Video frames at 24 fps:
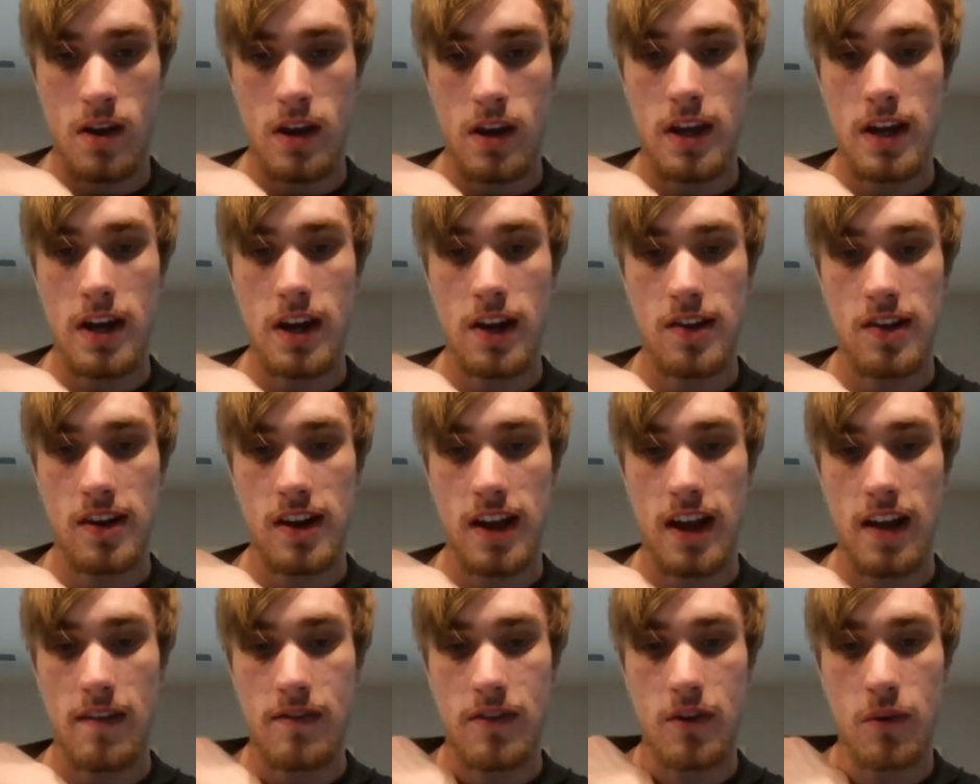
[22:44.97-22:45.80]
He doesn't
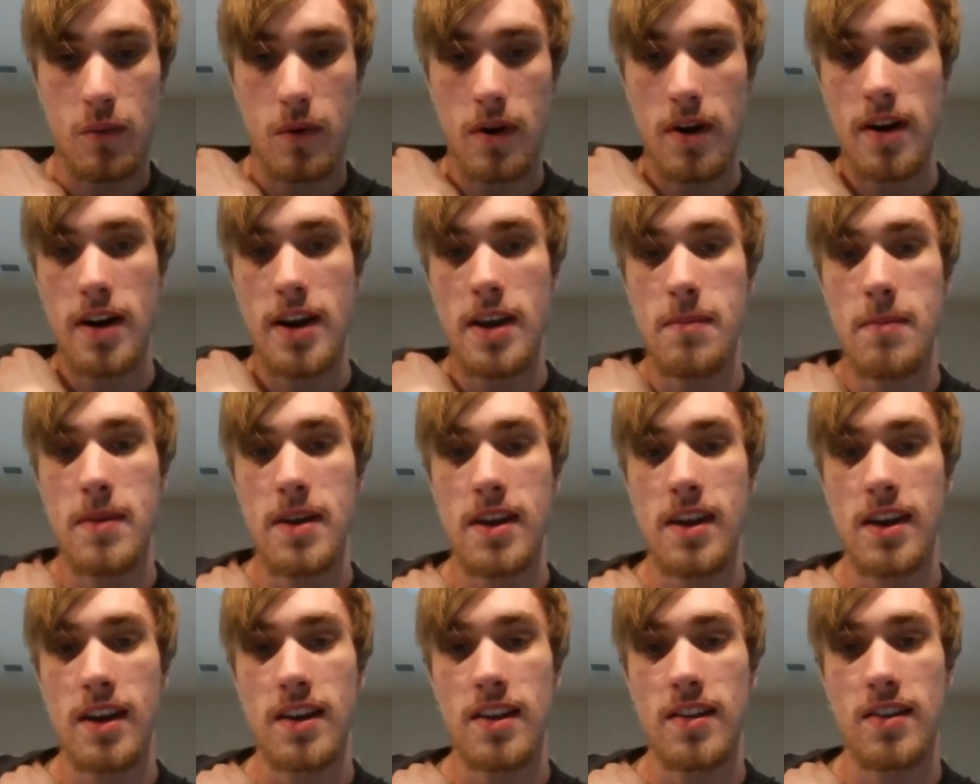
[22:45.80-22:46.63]
have to worry
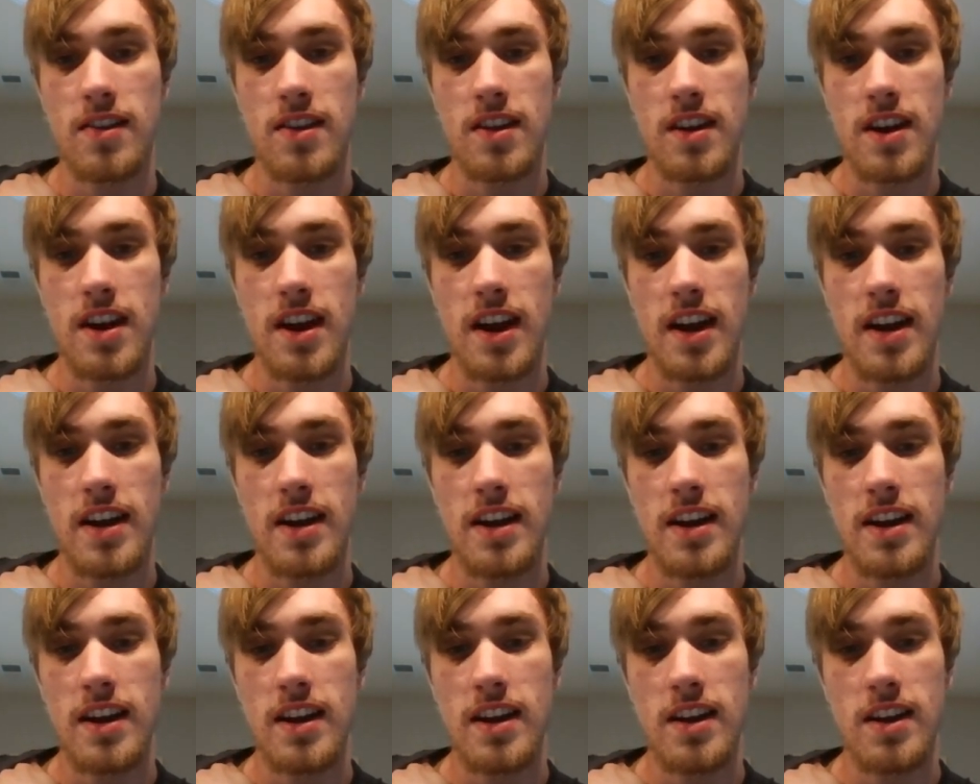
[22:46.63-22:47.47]
because the knight
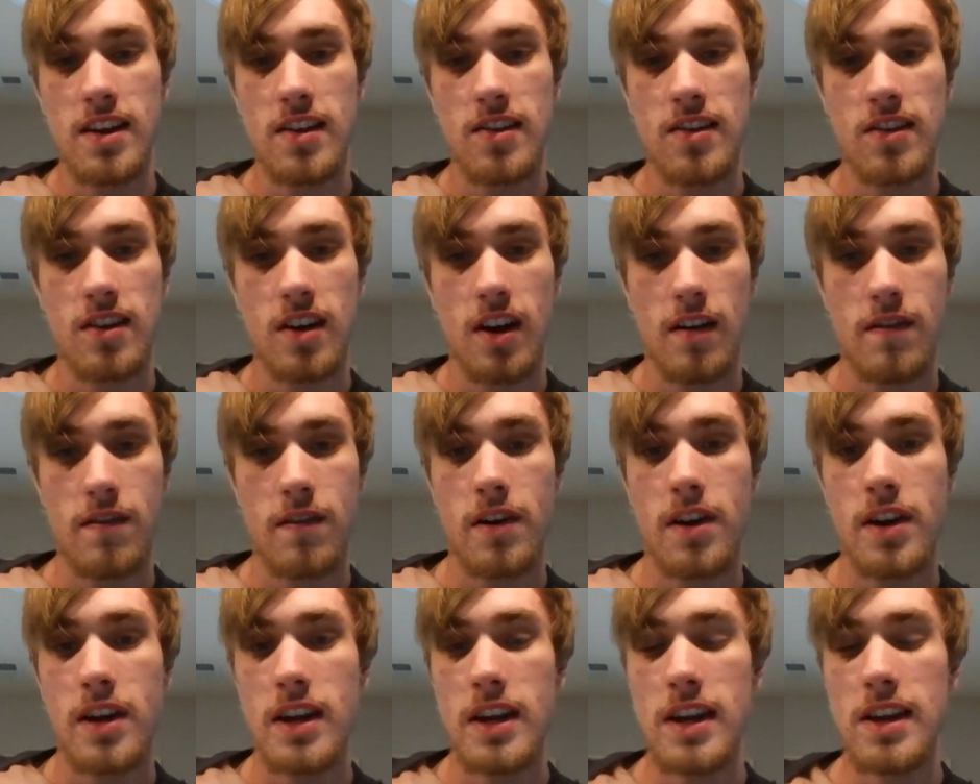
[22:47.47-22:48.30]
is
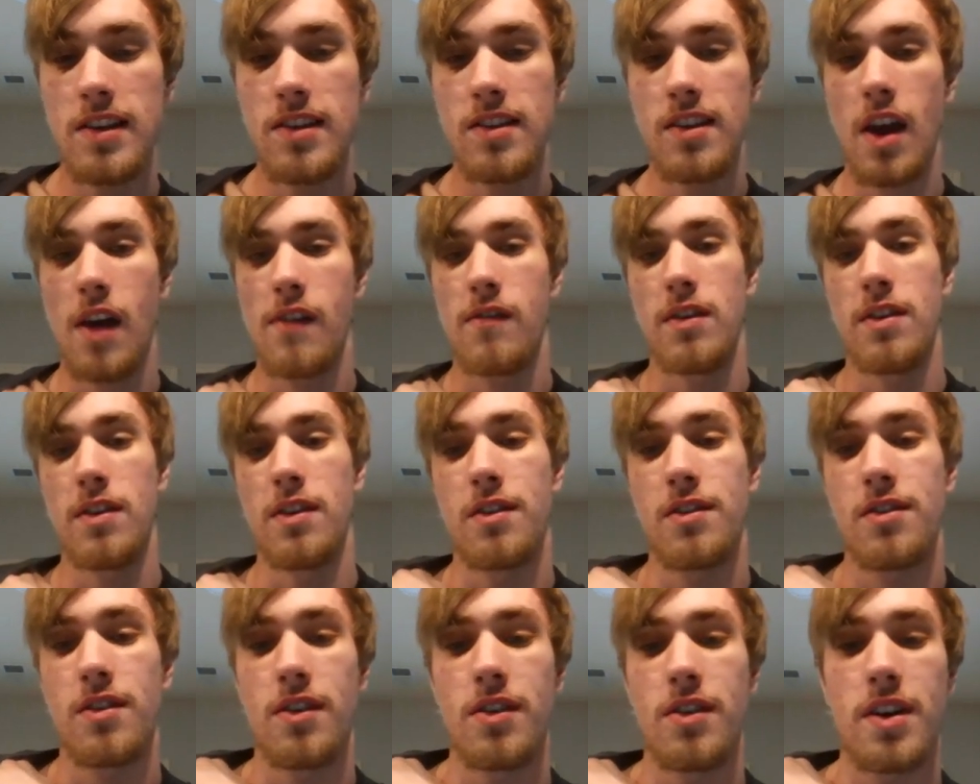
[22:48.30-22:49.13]
covering
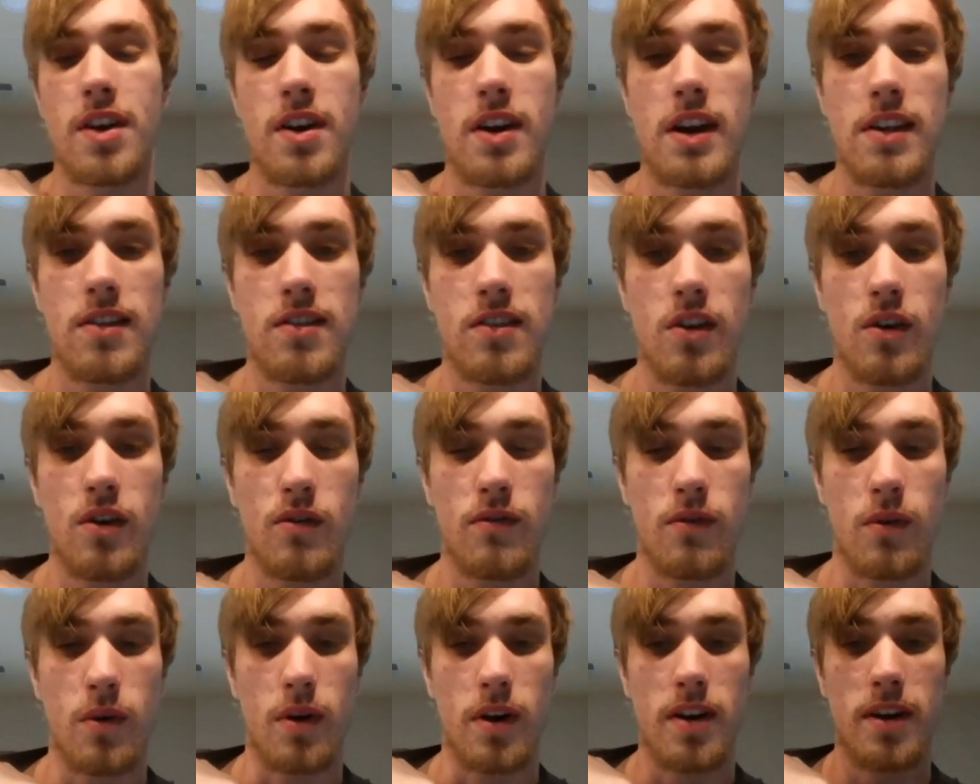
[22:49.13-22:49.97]
e7, so there is no
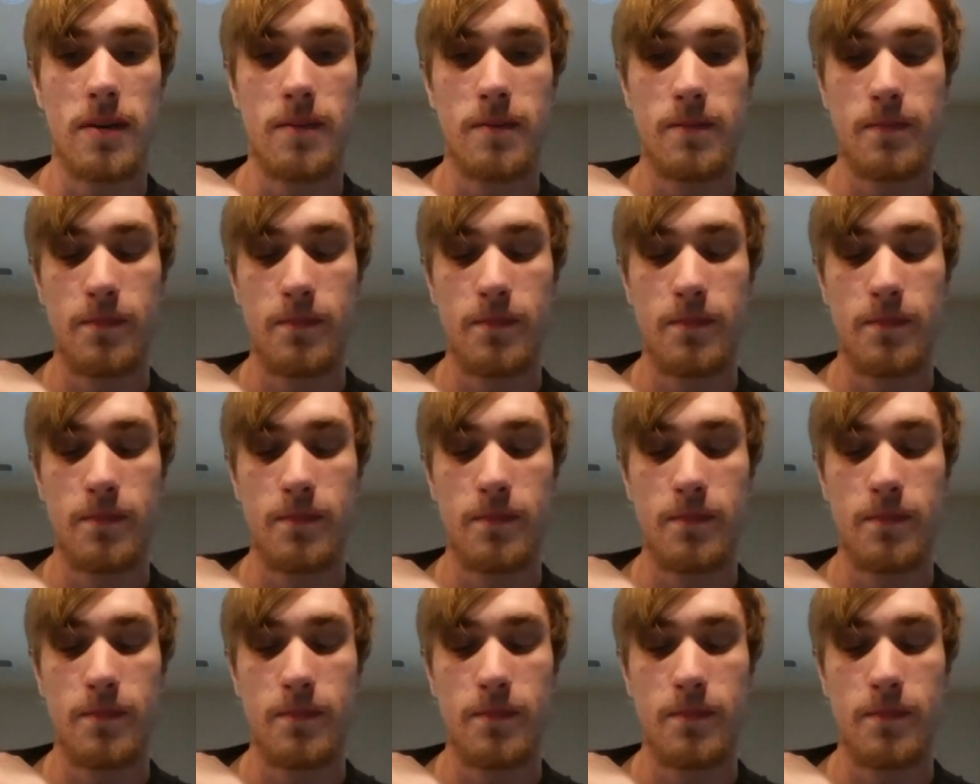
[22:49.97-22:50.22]
fork.